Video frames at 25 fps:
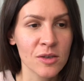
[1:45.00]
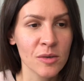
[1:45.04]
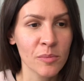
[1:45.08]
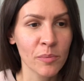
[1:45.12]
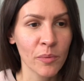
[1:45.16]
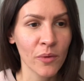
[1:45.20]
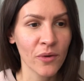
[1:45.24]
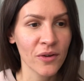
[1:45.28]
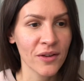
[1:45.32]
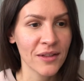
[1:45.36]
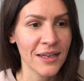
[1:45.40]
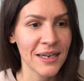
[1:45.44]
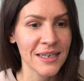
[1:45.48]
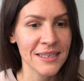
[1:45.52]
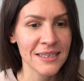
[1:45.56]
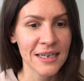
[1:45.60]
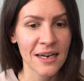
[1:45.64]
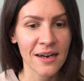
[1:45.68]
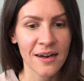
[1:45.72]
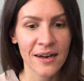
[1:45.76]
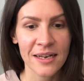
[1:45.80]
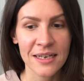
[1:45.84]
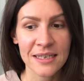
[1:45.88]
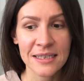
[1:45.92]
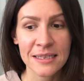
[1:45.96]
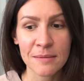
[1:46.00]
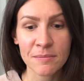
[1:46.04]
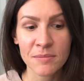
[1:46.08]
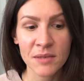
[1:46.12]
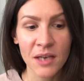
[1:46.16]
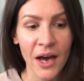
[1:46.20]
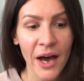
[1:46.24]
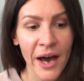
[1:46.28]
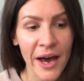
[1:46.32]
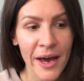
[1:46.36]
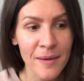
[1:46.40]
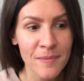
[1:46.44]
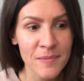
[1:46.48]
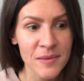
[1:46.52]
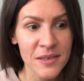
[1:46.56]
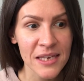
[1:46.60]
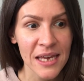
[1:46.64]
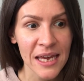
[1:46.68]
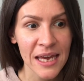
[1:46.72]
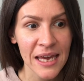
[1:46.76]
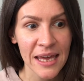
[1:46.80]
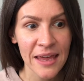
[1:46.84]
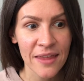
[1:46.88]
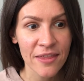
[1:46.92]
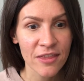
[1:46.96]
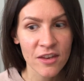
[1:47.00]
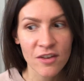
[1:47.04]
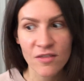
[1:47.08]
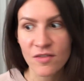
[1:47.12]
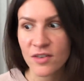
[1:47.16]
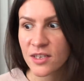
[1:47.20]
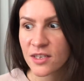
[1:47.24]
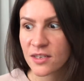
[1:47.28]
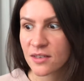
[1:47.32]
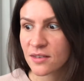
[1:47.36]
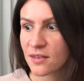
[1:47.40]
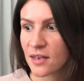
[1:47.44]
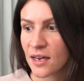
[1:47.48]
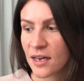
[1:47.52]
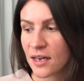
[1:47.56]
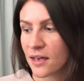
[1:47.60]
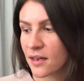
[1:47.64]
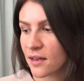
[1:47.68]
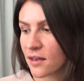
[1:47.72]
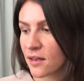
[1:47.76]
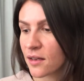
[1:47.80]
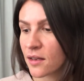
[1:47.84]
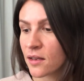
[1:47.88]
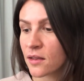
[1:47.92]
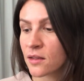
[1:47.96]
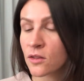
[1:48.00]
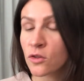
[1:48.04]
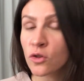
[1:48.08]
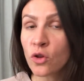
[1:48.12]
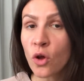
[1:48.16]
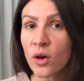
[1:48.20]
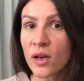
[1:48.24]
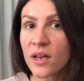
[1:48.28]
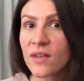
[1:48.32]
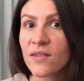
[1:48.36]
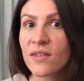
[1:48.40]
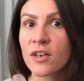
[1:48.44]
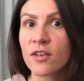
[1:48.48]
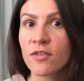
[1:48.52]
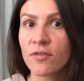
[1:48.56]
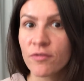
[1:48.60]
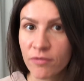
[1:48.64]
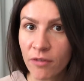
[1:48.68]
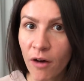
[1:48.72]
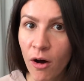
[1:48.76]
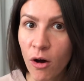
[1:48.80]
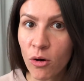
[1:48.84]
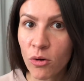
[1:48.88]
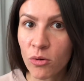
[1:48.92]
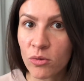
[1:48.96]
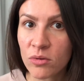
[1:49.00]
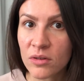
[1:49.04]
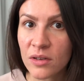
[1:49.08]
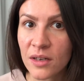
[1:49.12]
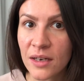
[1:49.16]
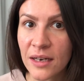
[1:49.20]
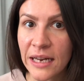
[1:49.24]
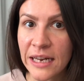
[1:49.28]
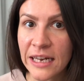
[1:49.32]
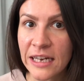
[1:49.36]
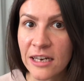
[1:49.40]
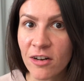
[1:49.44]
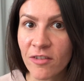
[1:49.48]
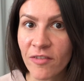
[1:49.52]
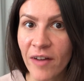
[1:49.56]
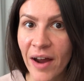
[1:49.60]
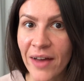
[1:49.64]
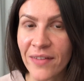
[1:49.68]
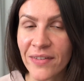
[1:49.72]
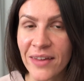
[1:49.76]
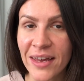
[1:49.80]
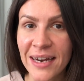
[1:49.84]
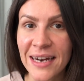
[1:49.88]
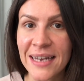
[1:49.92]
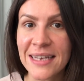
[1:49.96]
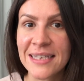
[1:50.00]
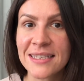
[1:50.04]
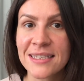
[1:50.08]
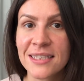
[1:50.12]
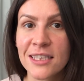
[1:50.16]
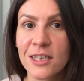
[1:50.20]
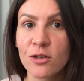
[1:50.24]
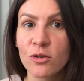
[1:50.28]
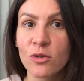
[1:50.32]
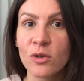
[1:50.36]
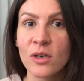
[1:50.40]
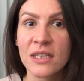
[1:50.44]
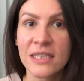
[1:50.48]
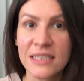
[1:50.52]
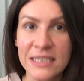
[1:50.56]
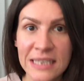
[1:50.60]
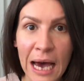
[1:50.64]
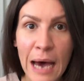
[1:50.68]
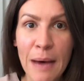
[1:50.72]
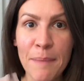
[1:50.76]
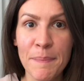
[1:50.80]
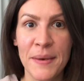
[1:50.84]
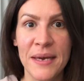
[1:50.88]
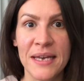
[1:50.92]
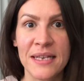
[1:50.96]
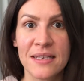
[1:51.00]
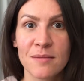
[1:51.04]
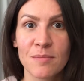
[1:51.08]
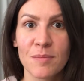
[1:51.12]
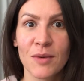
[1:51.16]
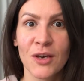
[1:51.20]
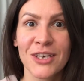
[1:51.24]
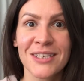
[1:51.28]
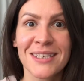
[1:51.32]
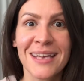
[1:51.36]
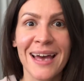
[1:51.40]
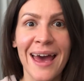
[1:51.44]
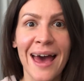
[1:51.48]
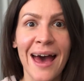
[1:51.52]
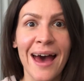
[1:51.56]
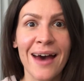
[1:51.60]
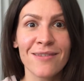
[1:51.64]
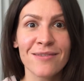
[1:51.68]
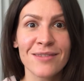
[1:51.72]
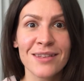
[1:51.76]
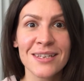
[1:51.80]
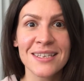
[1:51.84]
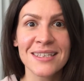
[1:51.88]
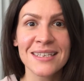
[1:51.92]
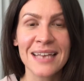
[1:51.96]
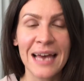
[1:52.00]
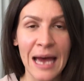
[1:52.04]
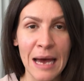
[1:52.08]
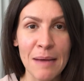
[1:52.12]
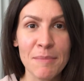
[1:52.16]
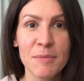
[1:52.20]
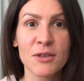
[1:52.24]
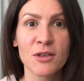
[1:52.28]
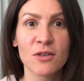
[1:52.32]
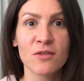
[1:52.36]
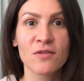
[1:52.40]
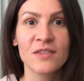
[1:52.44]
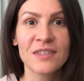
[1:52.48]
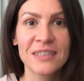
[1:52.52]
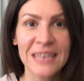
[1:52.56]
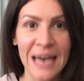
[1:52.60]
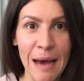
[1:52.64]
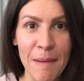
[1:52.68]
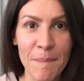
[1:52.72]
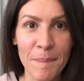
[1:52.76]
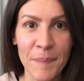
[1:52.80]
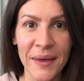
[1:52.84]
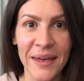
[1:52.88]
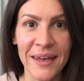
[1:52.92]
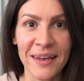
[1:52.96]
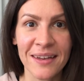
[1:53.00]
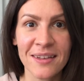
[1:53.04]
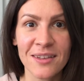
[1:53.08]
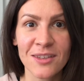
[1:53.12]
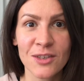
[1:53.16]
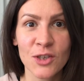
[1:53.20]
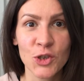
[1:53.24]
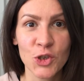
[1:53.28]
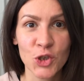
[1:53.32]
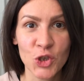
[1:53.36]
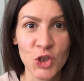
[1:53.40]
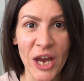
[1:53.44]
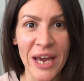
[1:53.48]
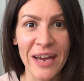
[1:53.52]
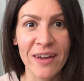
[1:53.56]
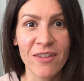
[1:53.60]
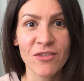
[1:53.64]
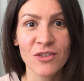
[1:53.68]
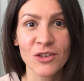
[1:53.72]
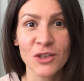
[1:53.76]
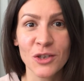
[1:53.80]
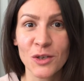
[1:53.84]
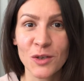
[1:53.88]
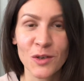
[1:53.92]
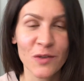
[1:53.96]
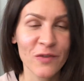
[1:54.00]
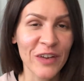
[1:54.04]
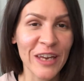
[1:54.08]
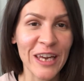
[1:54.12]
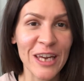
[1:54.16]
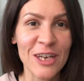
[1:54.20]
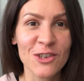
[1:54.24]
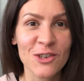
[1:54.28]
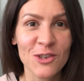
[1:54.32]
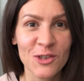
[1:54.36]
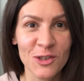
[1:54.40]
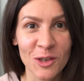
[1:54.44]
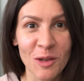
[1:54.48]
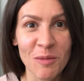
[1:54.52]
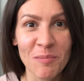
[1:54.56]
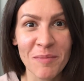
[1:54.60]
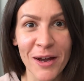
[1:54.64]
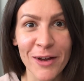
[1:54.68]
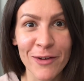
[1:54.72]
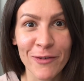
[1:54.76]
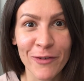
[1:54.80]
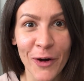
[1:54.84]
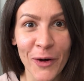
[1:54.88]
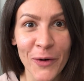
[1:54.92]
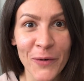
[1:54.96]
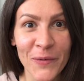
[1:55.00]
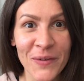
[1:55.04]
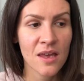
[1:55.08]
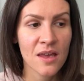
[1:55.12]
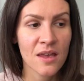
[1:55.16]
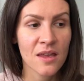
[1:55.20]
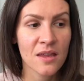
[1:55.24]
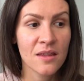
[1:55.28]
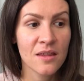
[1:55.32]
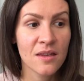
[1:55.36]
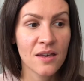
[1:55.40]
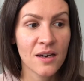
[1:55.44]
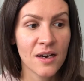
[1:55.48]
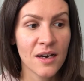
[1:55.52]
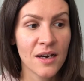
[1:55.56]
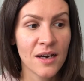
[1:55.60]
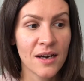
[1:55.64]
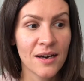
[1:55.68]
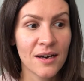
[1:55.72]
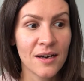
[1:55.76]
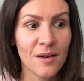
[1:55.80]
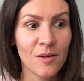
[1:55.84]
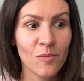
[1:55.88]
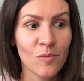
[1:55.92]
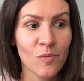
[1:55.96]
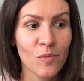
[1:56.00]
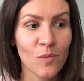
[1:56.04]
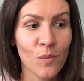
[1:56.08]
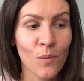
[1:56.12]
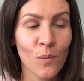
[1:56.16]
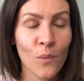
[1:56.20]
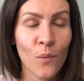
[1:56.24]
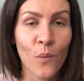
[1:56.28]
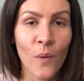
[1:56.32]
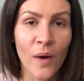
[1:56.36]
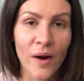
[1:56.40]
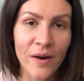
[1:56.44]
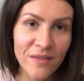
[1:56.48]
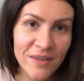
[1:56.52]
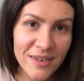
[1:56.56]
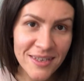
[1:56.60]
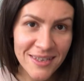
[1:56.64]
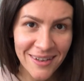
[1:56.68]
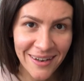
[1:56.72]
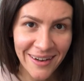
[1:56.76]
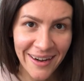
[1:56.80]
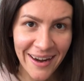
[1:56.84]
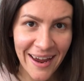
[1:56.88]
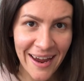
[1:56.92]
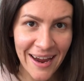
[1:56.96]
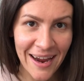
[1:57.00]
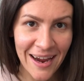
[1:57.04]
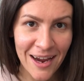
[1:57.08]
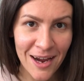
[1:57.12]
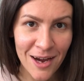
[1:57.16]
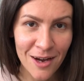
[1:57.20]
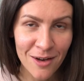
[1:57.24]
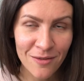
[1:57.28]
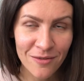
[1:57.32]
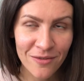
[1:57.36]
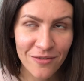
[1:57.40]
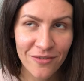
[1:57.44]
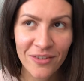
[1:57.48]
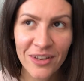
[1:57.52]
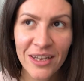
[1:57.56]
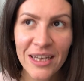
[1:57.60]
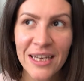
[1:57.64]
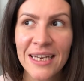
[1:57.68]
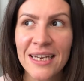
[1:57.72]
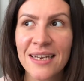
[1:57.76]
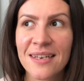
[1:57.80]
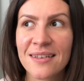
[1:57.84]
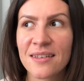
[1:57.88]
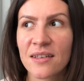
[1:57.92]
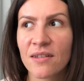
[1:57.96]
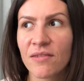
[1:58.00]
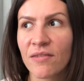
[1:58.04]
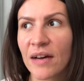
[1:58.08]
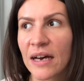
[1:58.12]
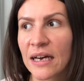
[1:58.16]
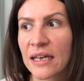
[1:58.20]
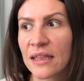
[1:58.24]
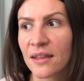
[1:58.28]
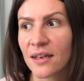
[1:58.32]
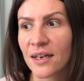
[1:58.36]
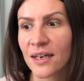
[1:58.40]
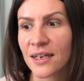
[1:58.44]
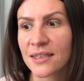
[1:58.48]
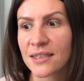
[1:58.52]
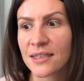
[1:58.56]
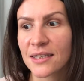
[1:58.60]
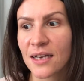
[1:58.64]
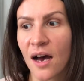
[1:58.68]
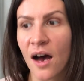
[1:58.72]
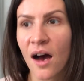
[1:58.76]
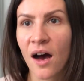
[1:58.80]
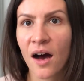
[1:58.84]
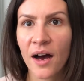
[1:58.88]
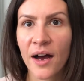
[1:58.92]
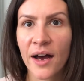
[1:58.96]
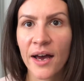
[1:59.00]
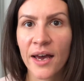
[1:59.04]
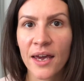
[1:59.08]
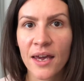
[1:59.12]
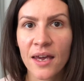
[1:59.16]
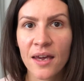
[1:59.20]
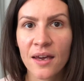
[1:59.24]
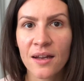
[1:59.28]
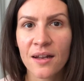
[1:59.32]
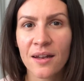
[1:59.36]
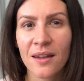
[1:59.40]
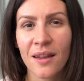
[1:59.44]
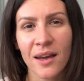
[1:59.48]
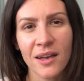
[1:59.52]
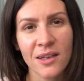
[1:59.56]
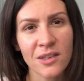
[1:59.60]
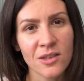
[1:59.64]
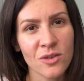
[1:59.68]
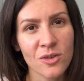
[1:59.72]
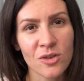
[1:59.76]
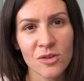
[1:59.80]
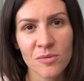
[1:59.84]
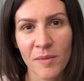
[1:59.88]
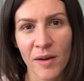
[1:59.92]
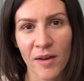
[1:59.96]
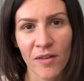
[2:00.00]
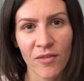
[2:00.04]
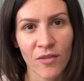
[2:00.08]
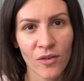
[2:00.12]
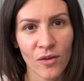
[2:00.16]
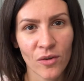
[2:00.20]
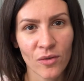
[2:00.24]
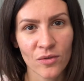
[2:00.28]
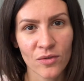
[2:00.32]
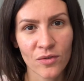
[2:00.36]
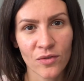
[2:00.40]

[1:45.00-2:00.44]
the point that I sometimes there is not even a phone laying around and I still tap it because I have this habit of tapping to check for notifications on my phone. The worries that I have is the fact that I like to use my phone